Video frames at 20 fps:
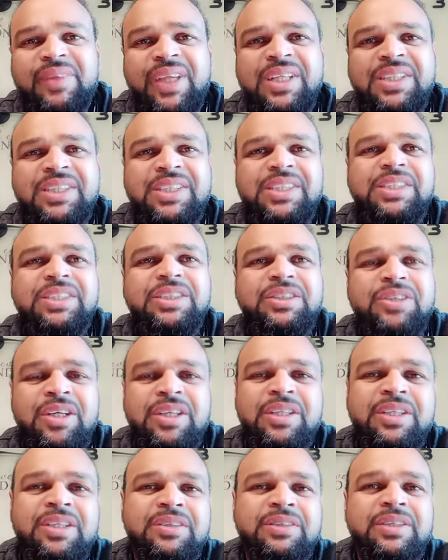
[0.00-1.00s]
Jeanne
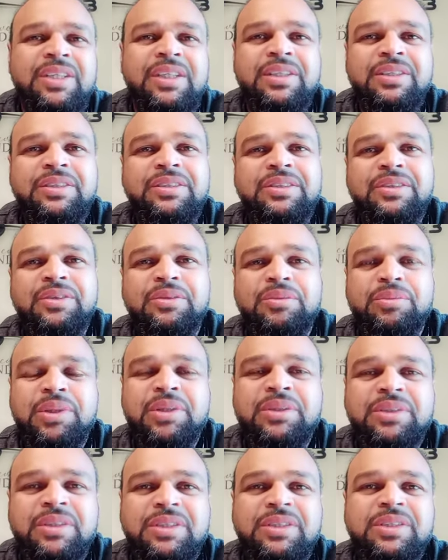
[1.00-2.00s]
started out telling you
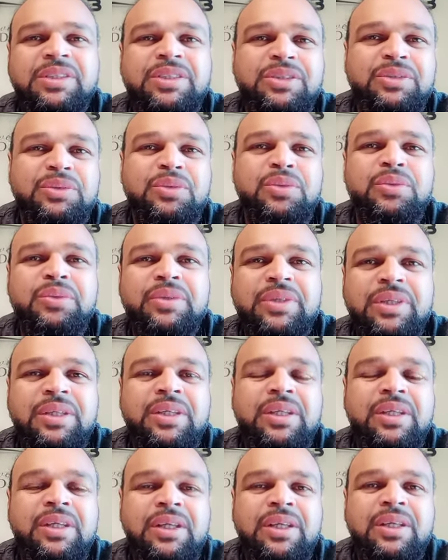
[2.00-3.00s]
about this story
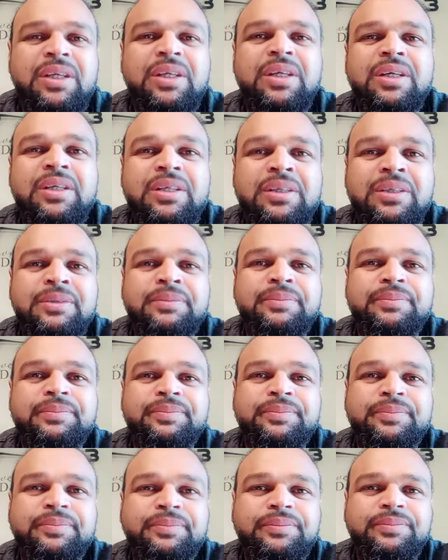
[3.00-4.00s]
um,
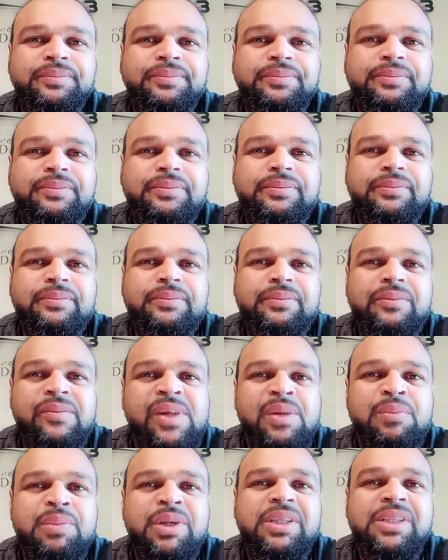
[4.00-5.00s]

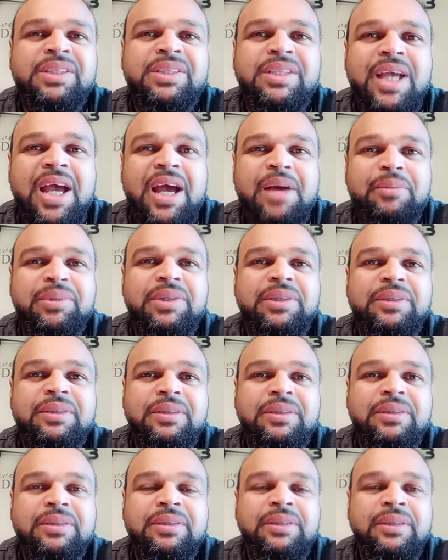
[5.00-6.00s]
about this captain
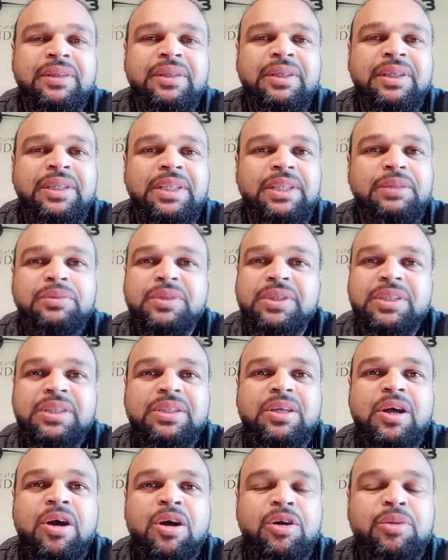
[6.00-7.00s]
there was this
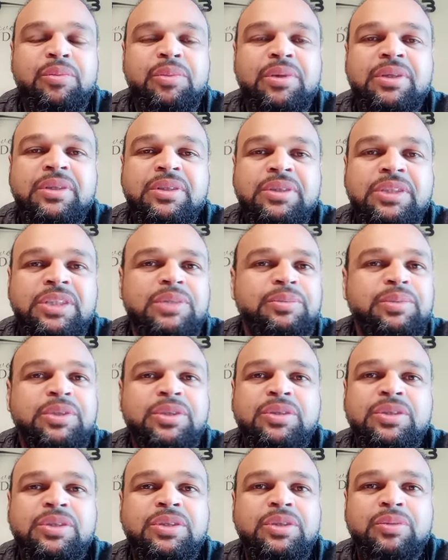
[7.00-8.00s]
harbor. Ships
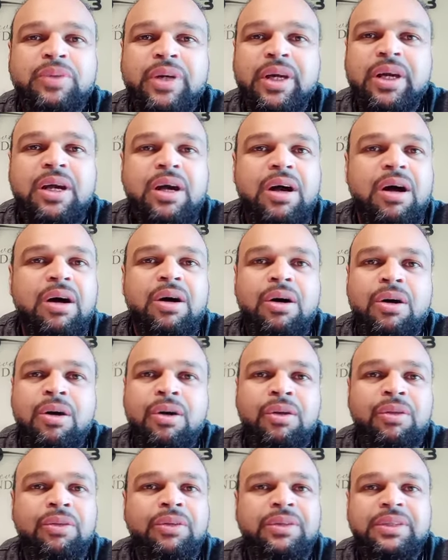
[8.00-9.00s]
used to wreck
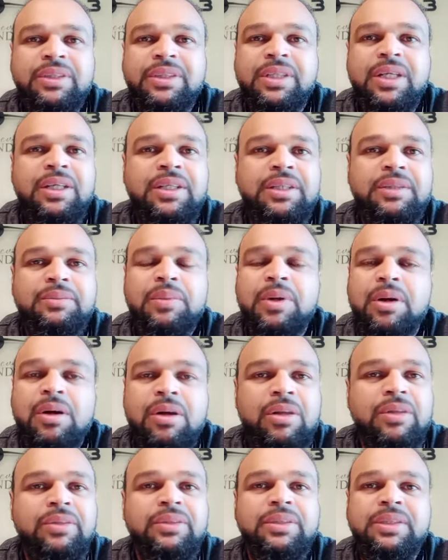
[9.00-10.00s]
all the time,
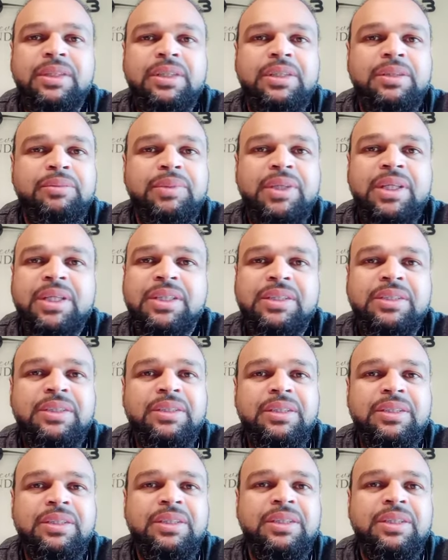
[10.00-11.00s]
all the time, because
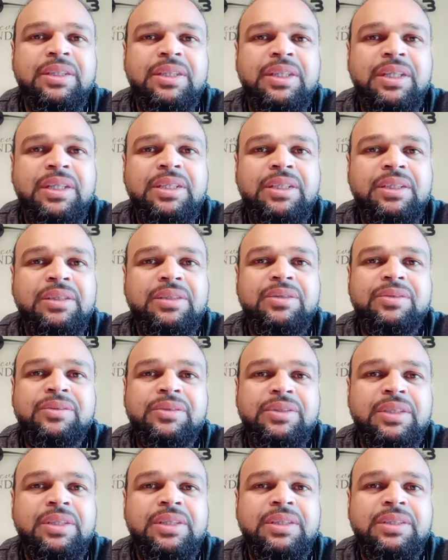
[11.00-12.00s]
under the hidden
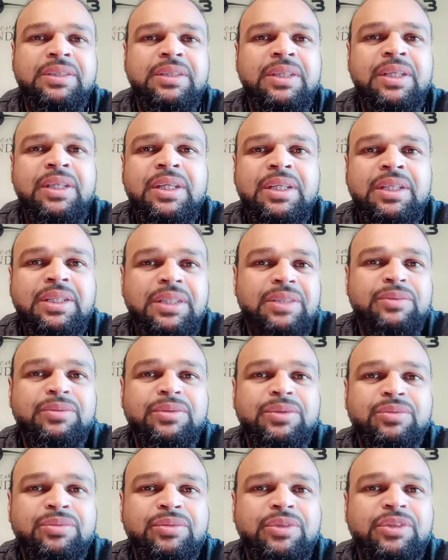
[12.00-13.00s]
coastlines, there
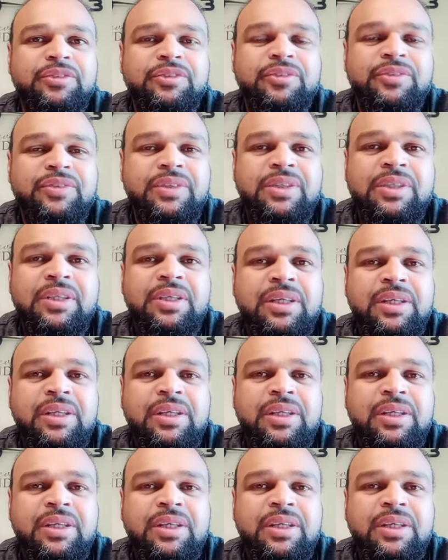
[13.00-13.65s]
was reefs.